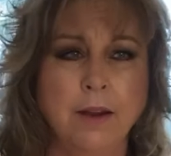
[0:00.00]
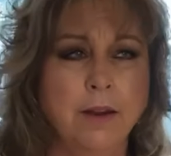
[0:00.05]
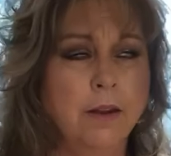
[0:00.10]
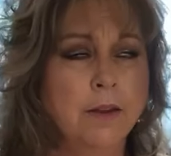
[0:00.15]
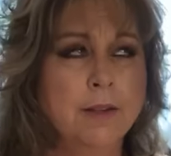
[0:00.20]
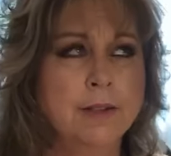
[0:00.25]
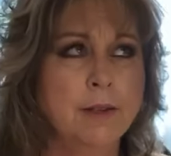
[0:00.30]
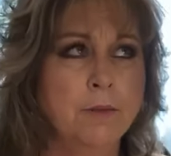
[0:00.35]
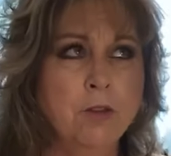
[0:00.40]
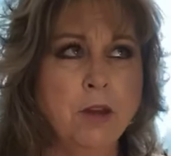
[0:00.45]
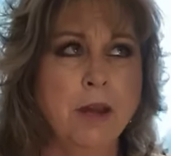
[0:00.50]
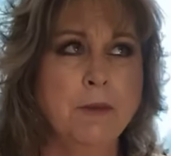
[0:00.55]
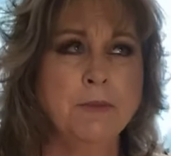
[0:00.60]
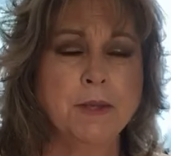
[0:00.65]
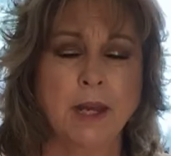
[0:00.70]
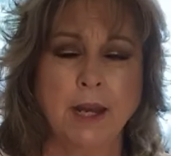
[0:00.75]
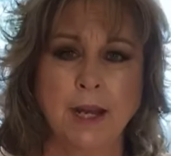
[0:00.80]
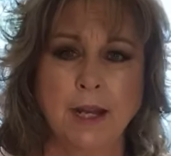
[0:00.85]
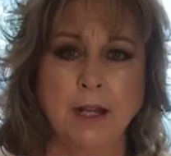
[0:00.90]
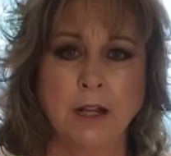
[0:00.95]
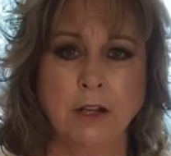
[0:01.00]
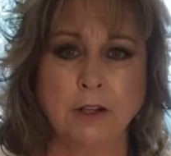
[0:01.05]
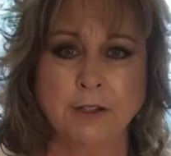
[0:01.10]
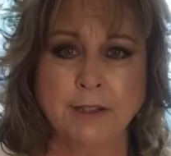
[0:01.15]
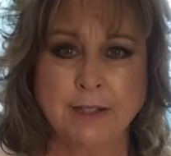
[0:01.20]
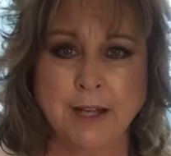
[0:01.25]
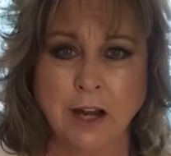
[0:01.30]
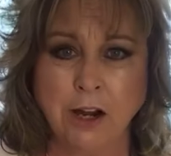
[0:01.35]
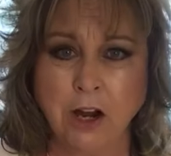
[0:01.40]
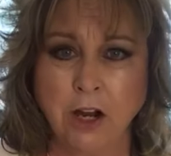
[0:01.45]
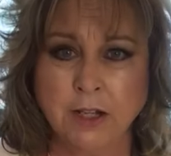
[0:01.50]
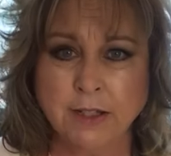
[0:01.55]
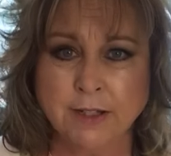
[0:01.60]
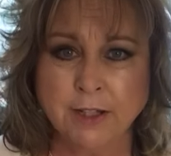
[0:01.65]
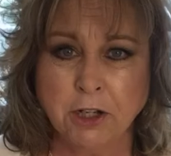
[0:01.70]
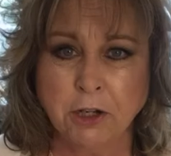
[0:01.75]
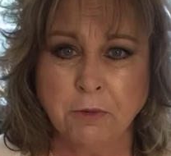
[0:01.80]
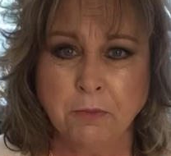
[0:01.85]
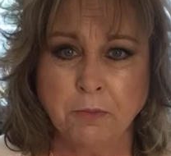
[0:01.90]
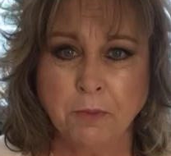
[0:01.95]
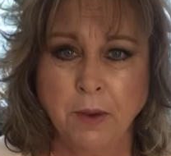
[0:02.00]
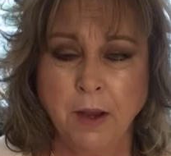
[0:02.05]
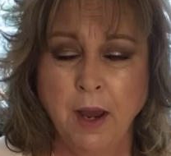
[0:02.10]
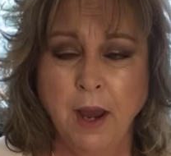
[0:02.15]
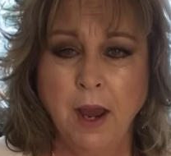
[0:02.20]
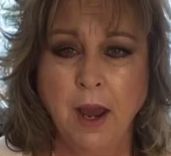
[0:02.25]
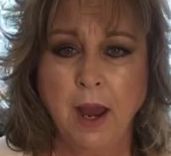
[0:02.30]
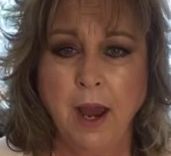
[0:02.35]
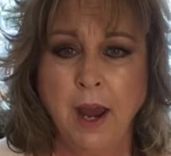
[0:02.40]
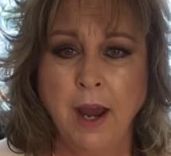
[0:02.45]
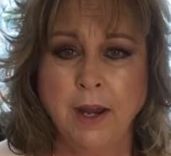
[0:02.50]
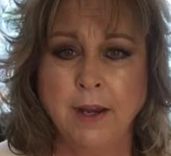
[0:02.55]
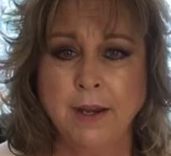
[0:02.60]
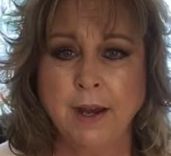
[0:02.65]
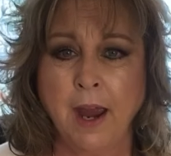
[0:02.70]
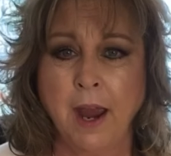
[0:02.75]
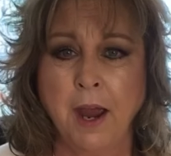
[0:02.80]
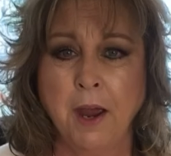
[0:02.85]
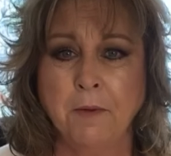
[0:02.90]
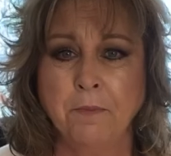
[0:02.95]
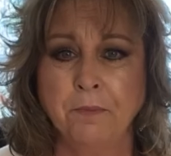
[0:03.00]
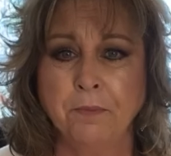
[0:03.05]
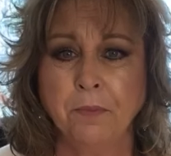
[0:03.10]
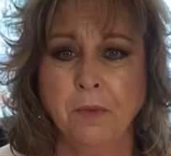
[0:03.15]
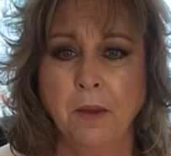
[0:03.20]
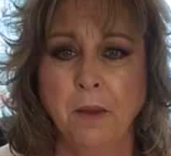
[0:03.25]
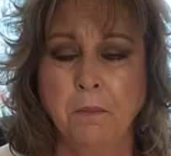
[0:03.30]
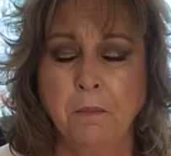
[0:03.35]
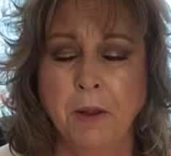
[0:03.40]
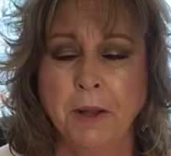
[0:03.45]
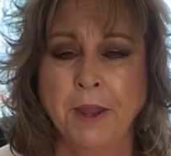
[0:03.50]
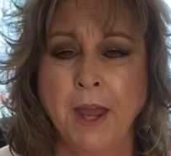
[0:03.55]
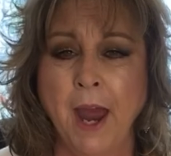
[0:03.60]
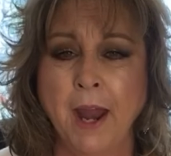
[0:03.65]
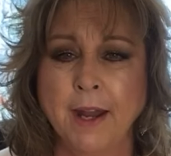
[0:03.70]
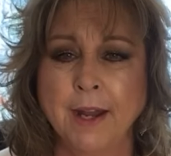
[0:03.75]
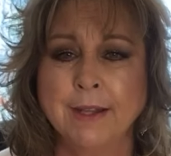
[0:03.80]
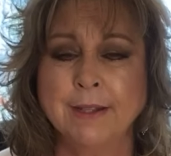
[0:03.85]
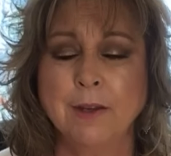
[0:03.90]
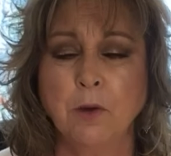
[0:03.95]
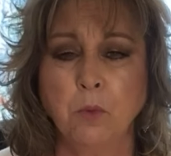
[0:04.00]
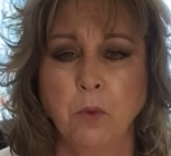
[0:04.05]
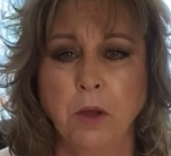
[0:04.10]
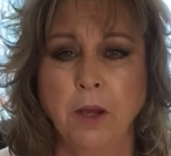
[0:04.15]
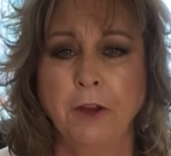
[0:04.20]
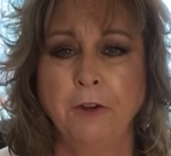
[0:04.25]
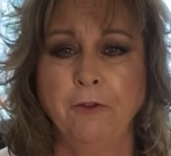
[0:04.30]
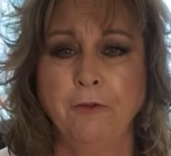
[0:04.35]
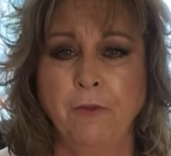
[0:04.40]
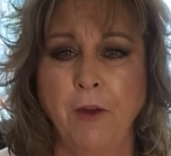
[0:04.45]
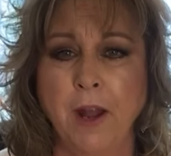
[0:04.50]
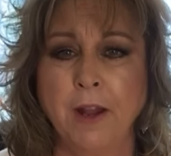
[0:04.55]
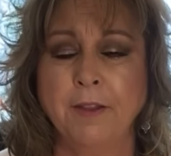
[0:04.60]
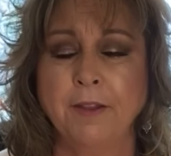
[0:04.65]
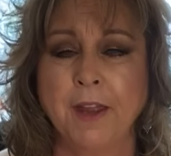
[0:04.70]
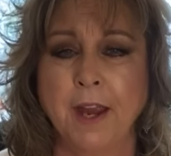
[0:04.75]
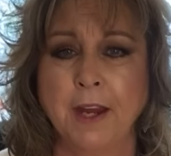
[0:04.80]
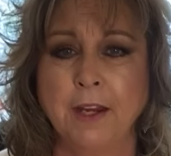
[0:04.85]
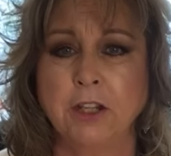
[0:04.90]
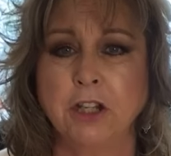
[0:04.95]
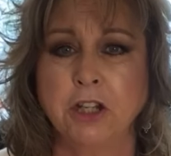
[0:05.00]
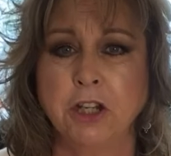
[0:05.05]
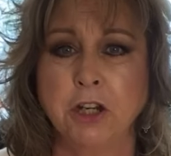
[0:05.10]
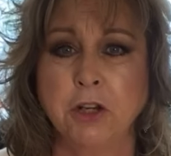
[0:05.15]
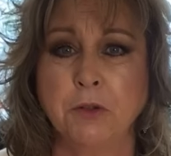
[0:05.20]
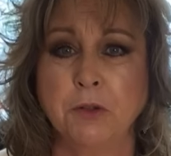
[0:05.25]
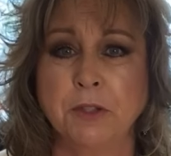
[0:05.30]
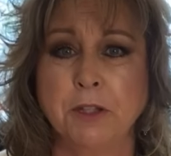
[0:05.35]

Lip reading: Sometimes I get a little stuck on Zoom, and but that is a really fun thing to do.